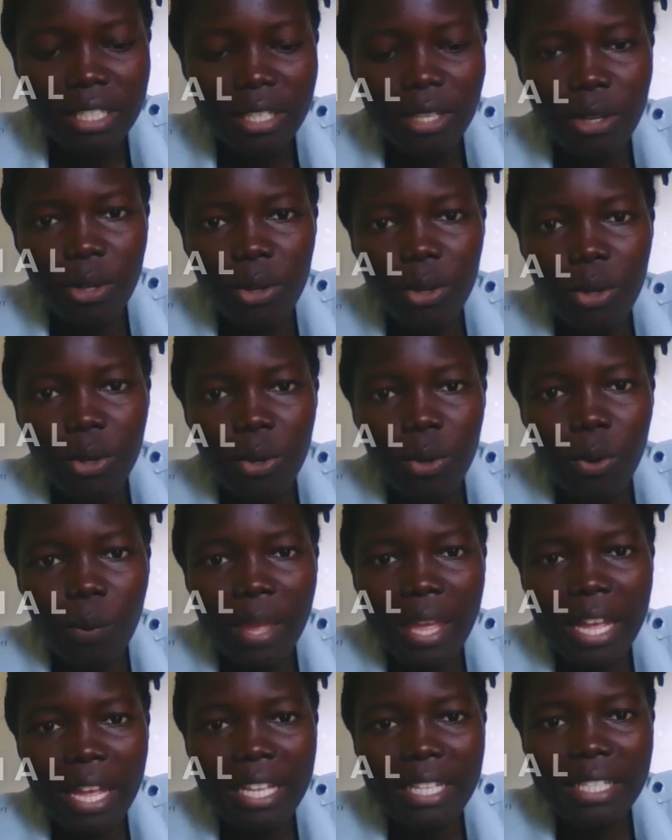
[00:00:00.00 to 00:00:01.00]
we ask
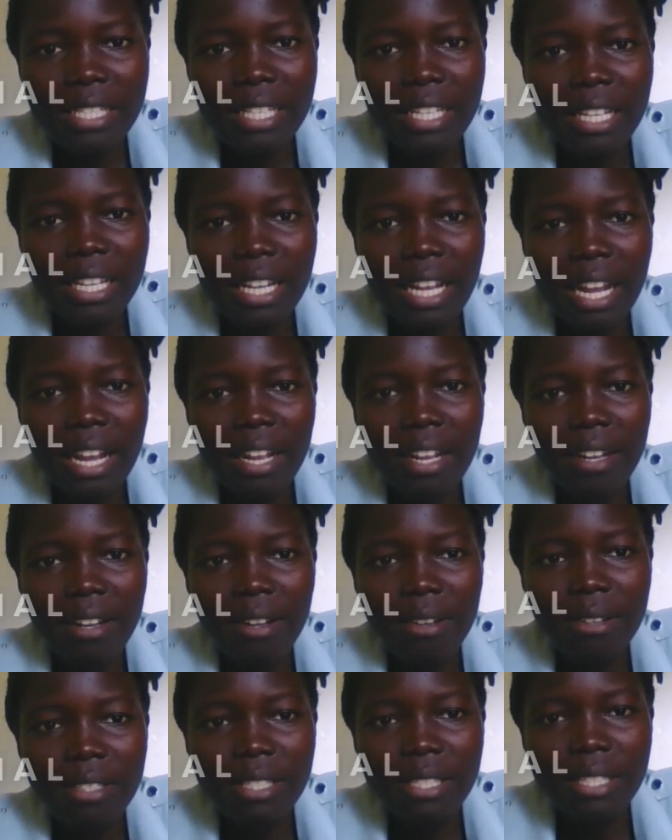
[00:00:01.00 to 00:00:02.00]

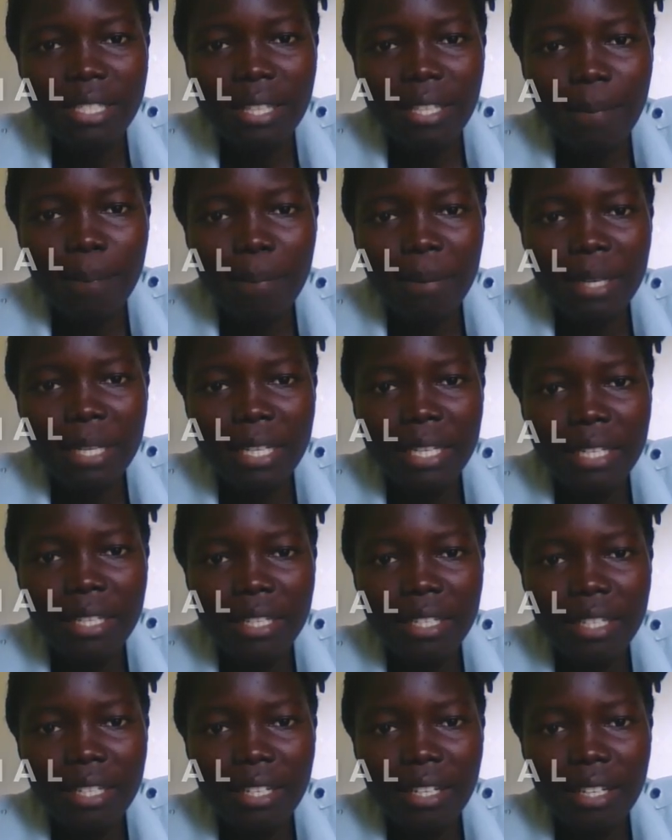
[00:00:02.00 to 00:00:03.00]
simply
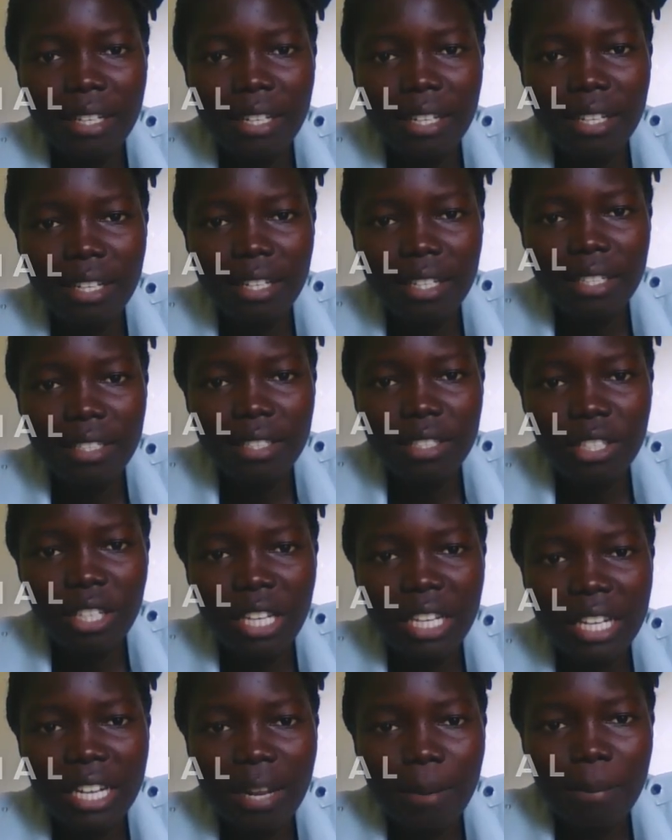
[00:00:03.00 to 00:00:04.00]
talking
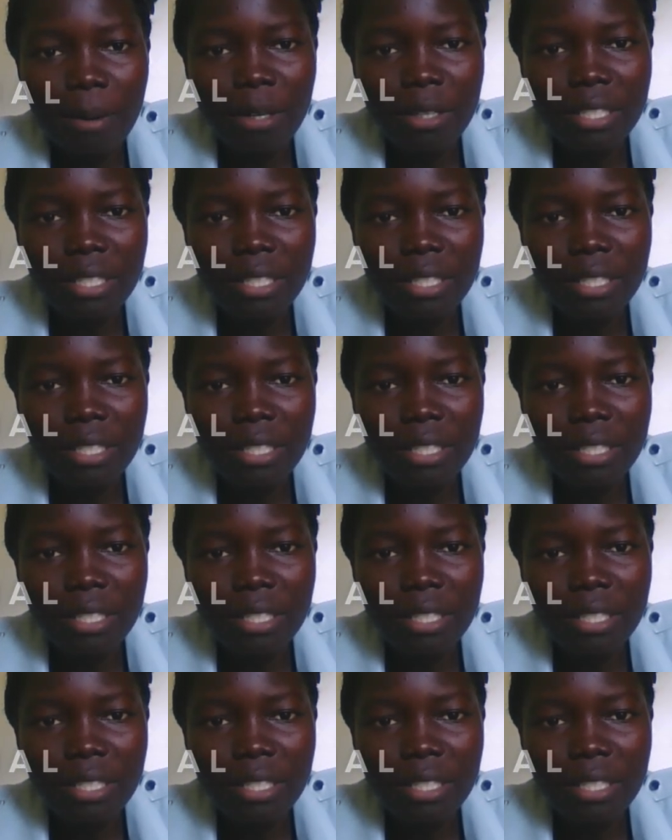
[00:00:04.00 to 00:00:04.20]
about the